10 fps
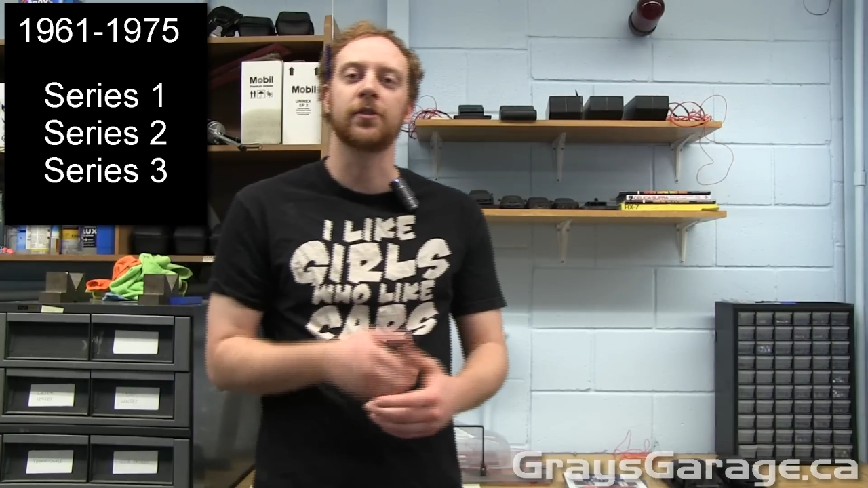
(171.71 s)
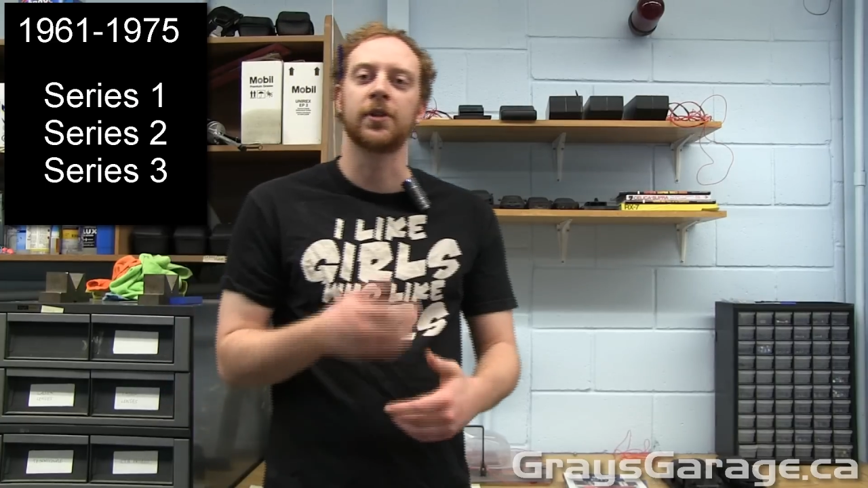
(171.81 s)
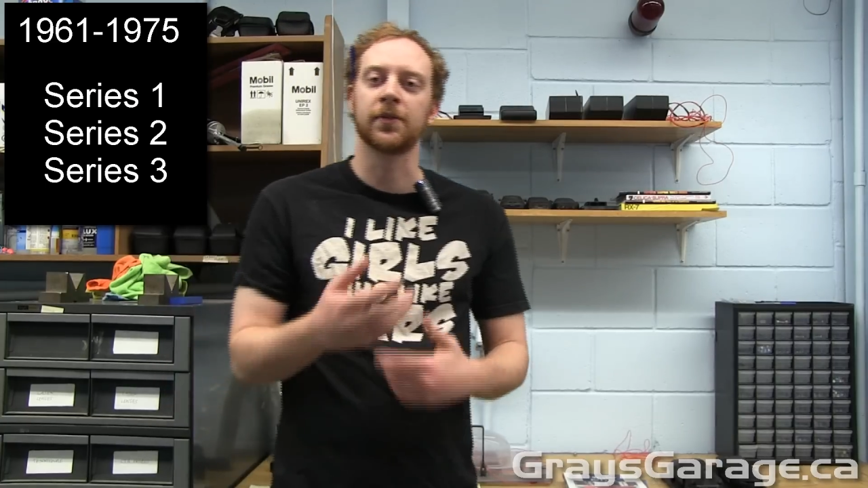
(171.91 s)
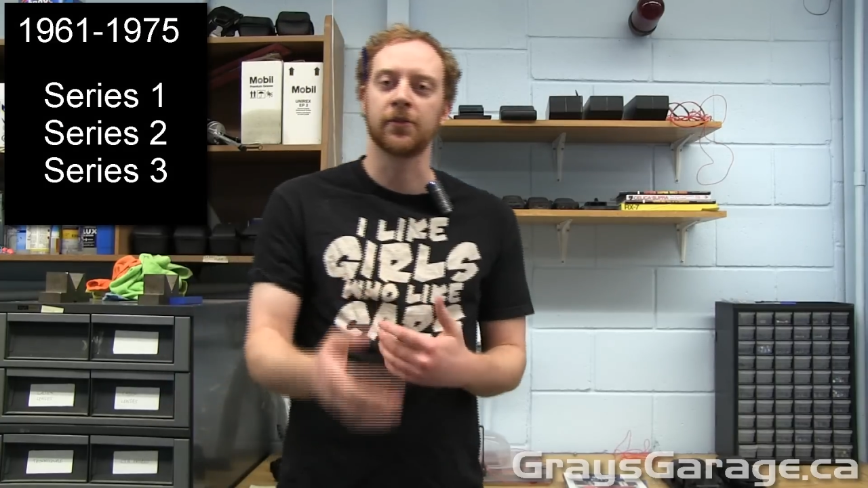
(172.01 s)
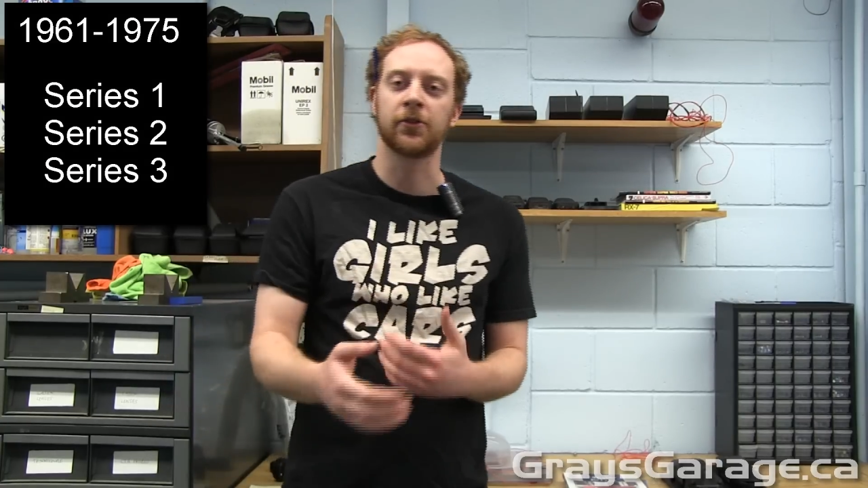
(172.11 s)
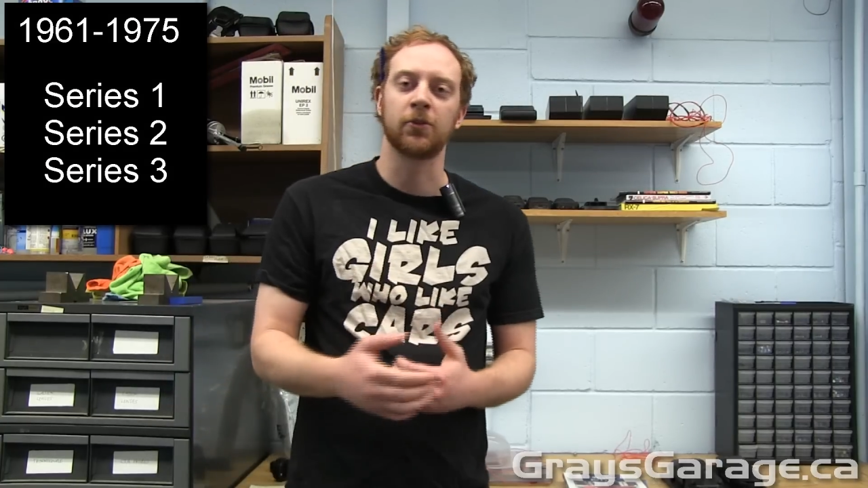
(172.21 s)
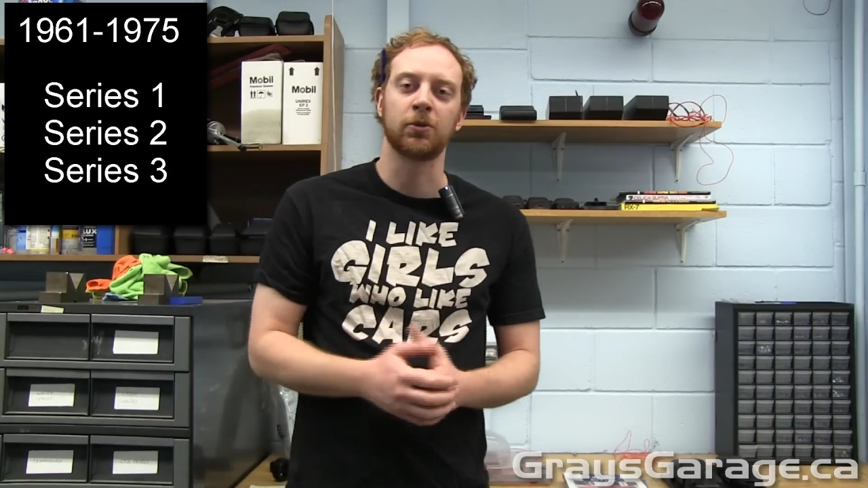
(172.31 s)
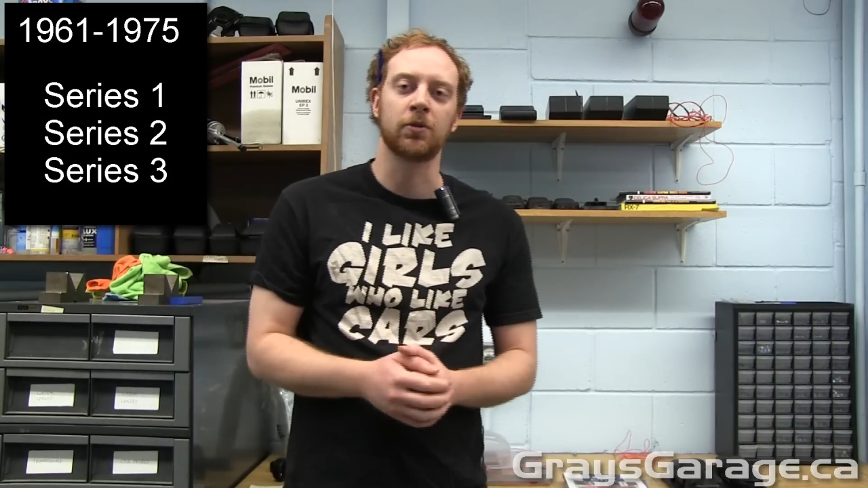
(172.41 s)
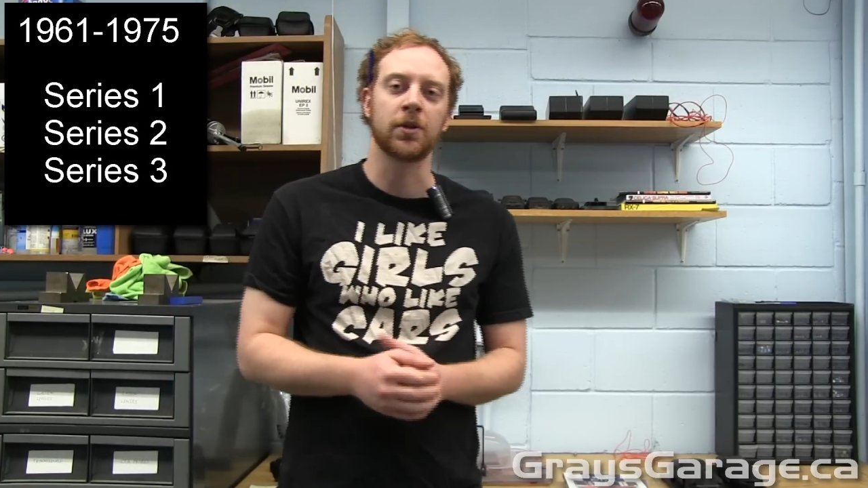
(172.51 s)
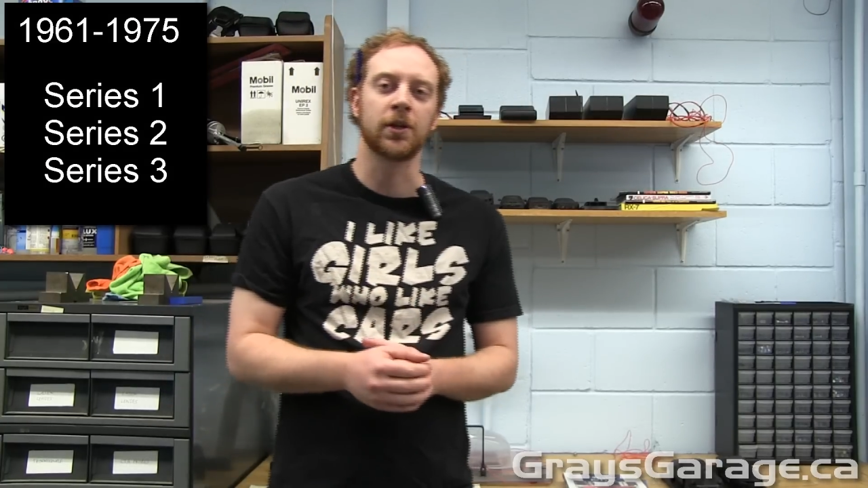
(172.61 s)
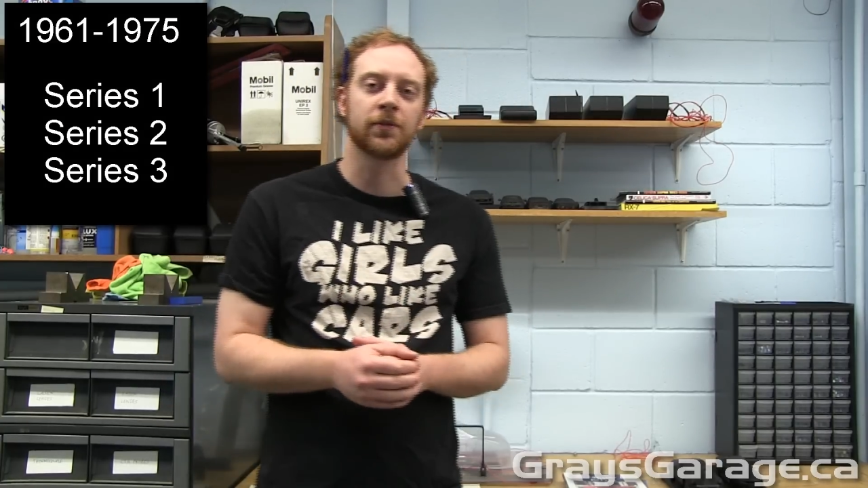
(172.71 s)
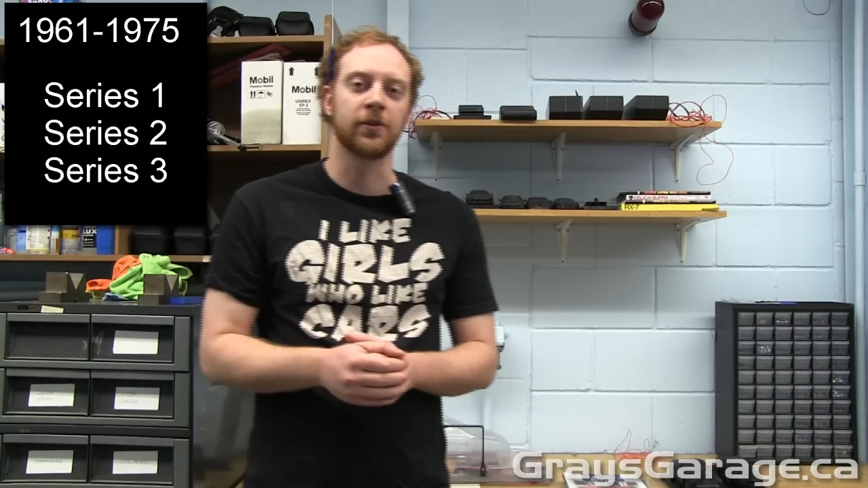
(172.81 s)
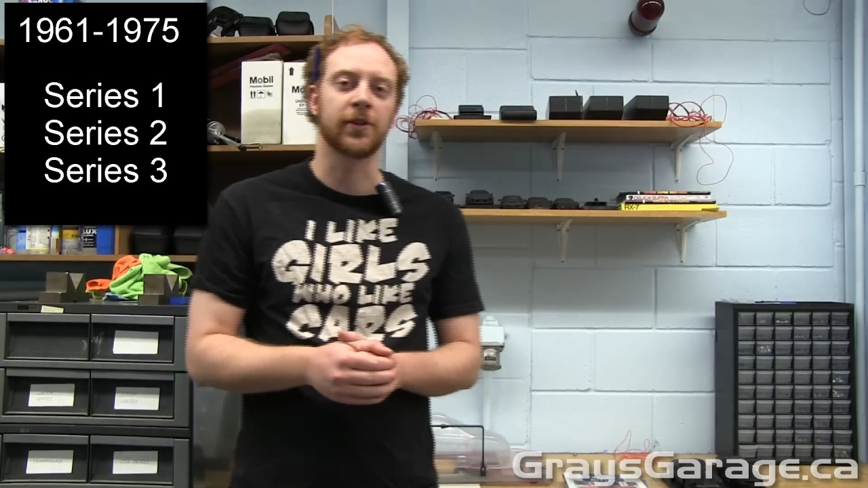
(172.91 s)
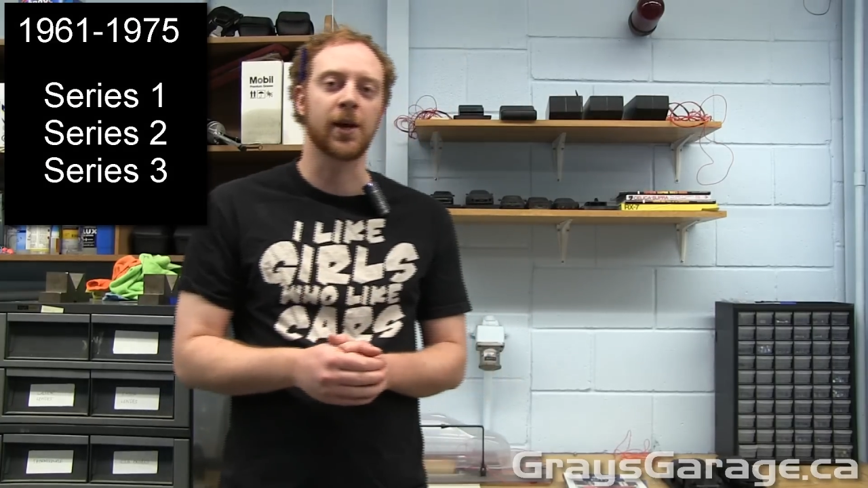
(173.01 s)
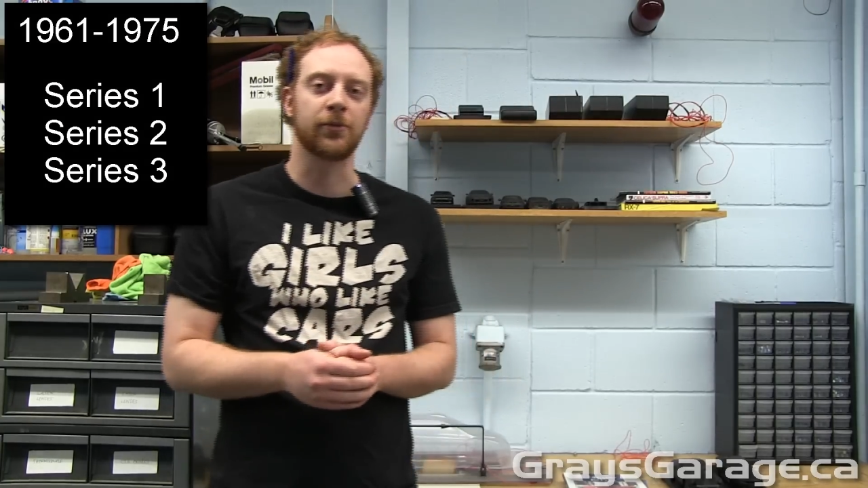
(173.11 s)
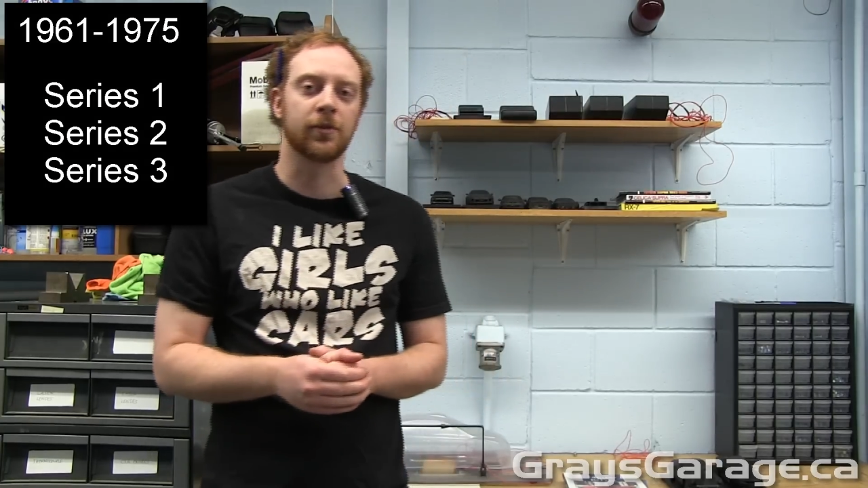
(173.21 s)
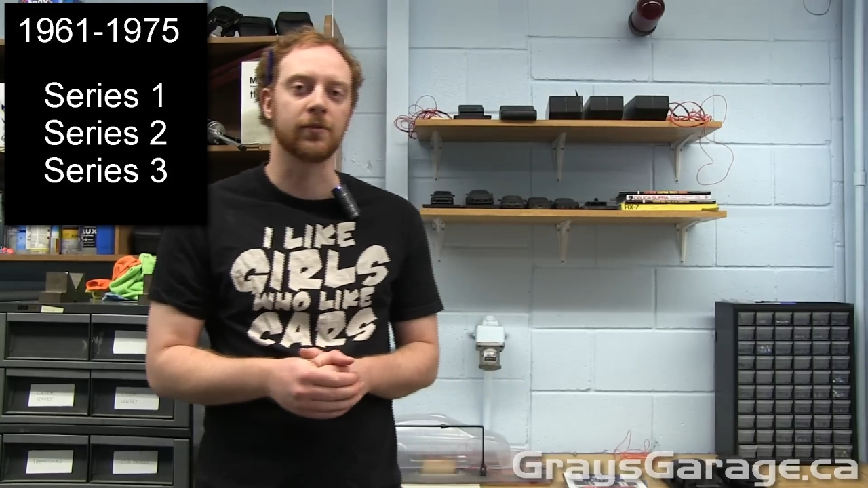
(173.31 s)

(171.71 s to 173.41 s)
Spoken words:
the differences between the different types